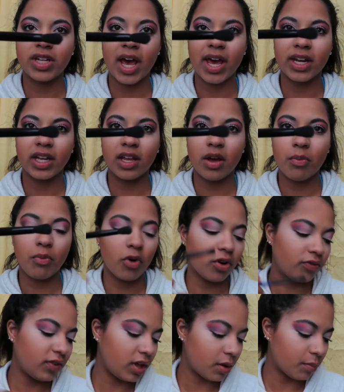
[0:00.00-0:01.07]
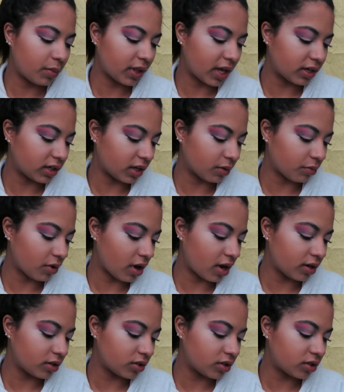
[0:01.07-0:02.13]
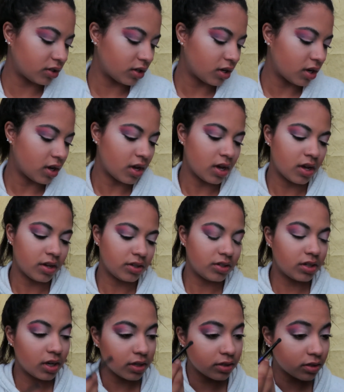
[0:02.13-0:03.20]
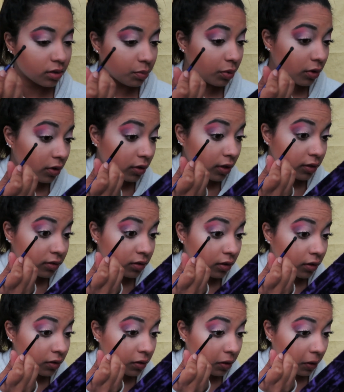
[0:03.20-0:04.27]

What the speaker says: tiny Morphe blending brush, just to pull this look